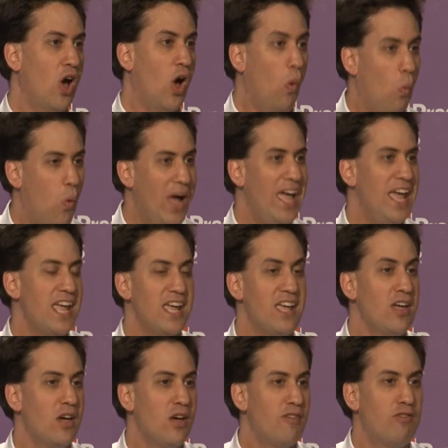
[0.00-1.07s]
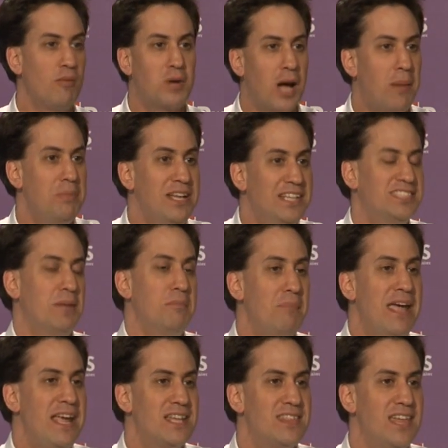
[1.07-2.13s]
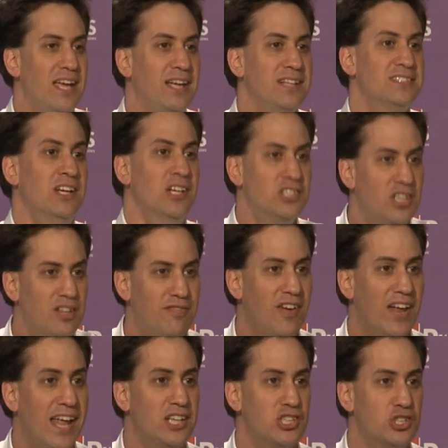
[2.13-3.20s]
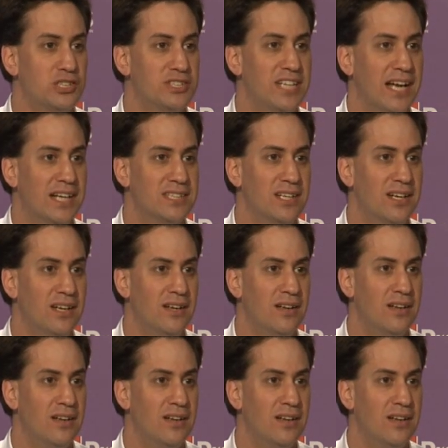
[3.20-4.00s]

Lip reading: away from companies that make things to the financial sector.